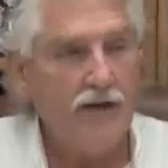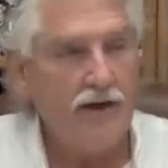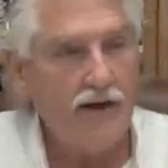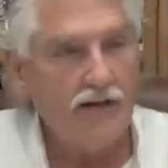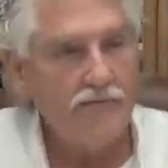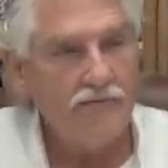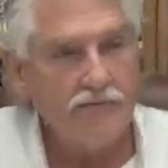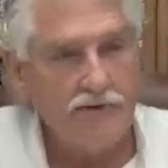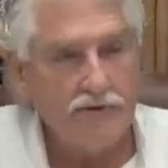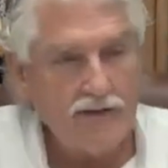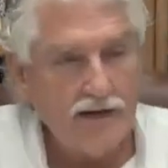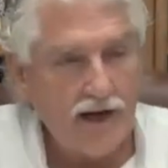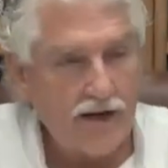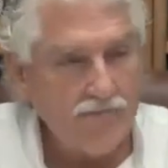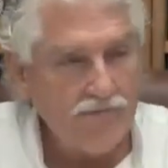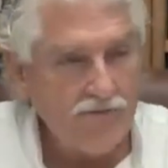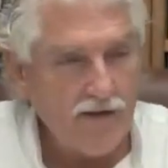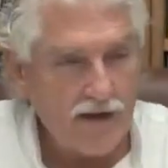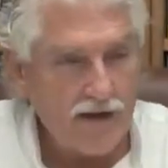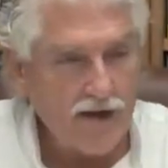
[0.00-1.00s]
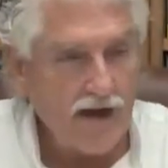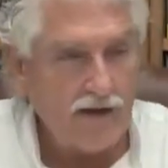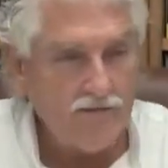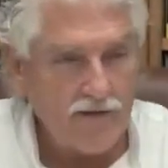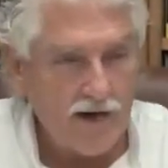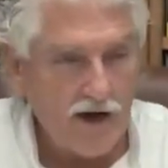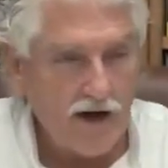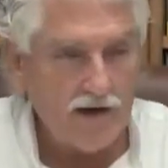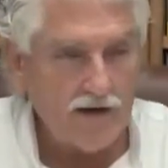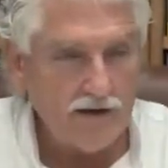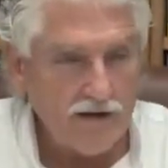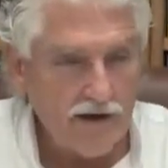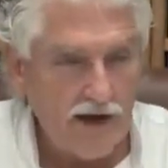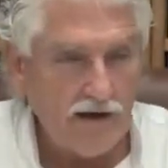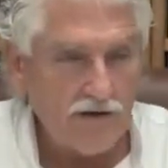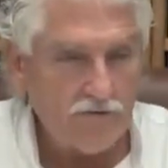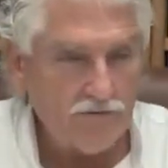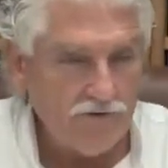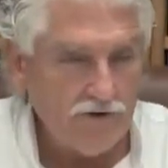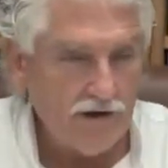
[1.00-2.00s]
I think I've got it
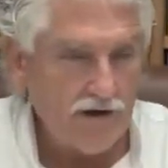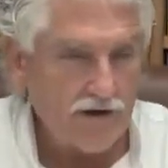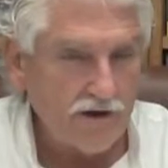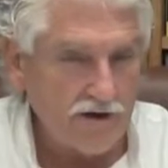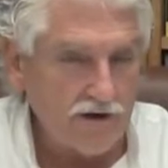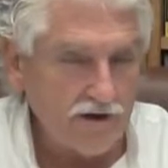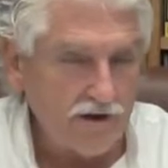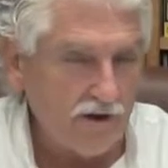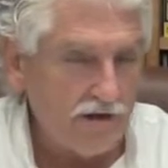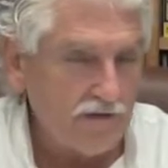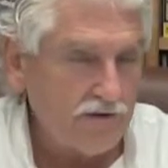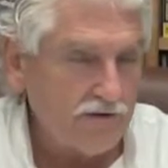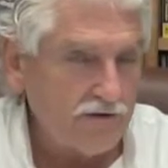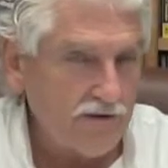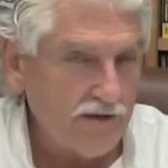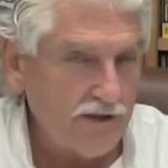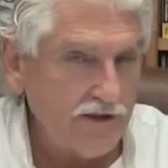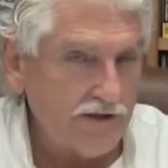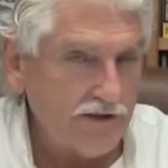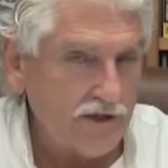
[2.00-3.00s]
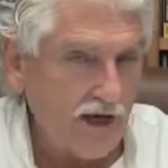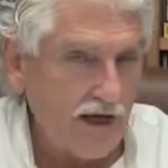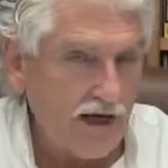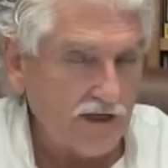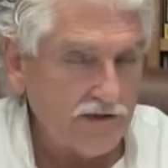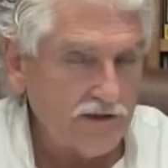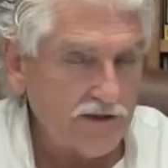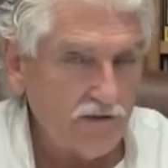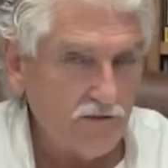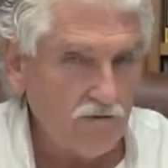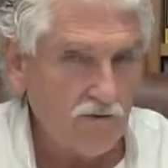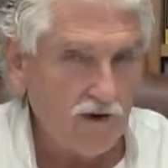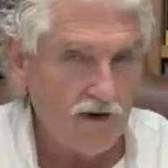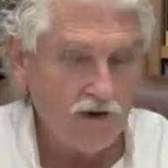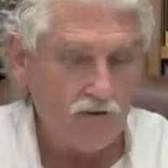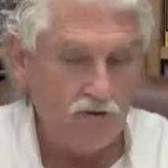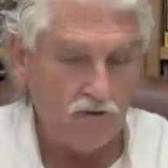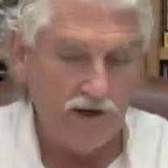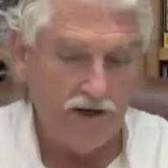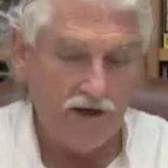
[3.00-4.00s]
down fairly good with detox to
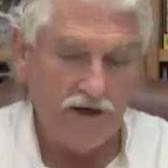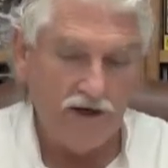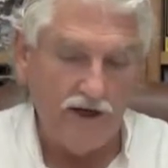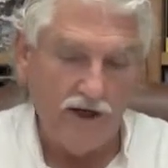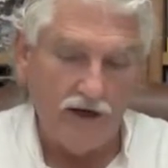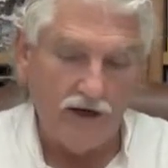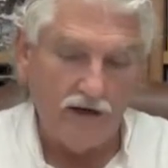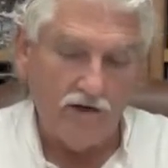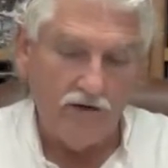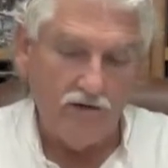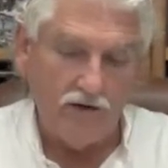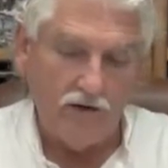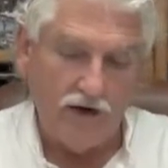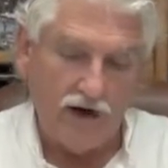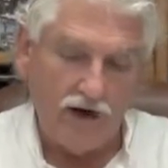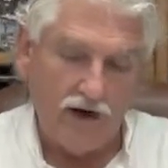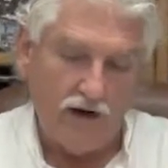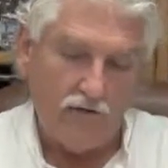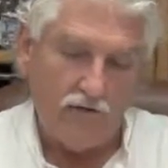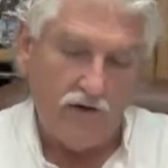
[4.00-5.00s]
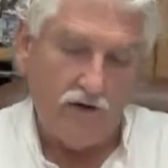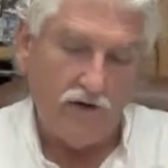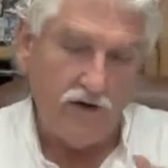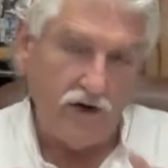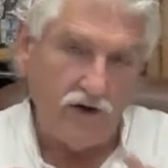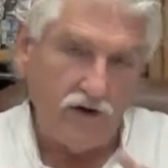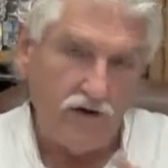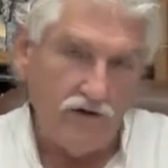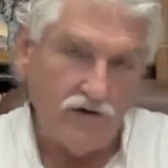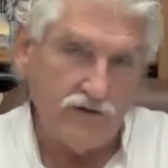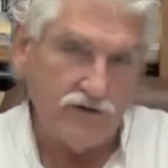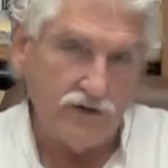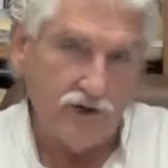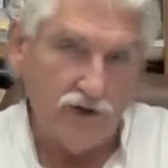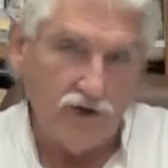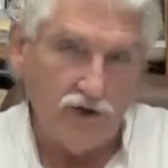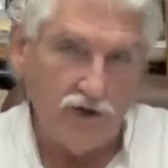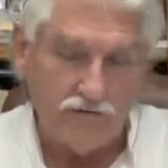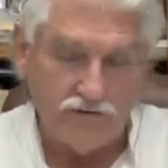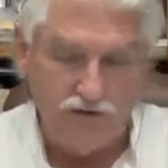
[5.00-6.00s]
where we, when you use
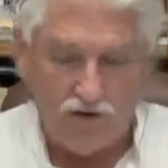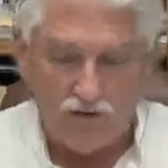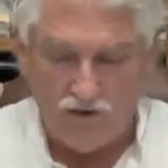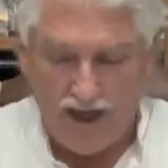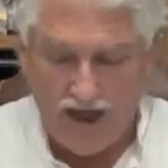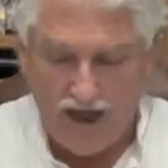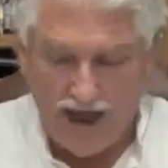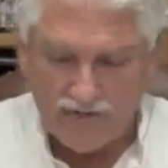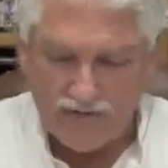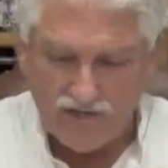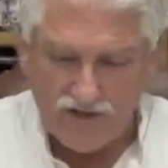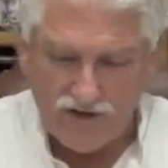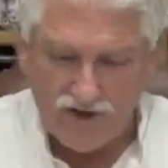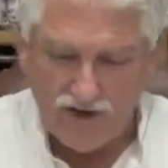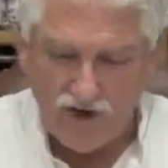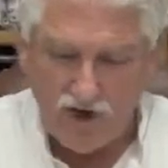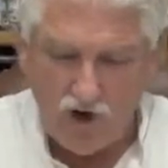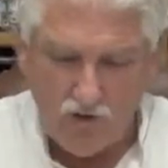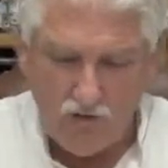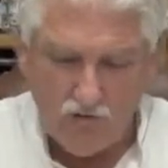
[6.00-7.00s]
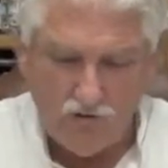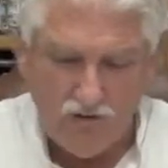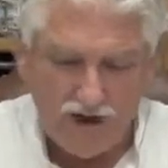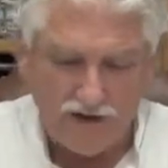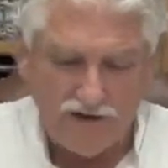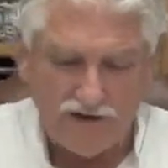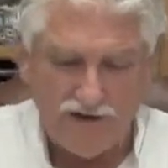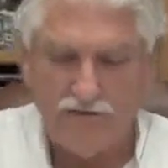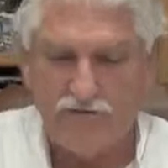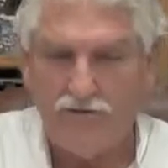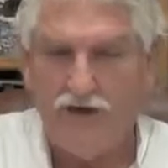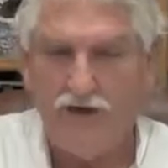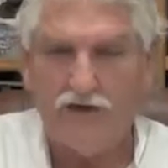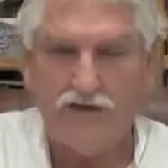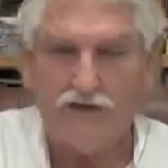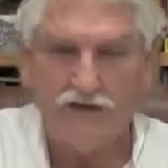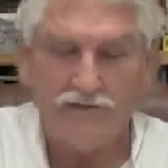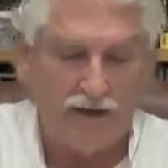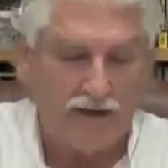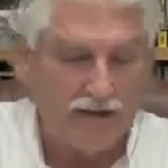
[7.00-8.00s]
the herbs, don't have so much of
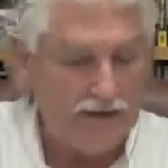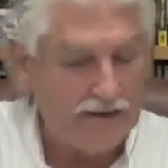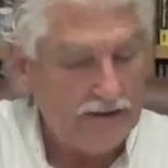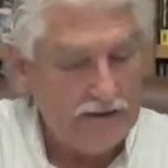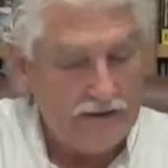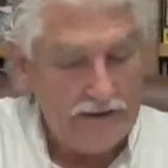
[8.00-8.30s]
this, but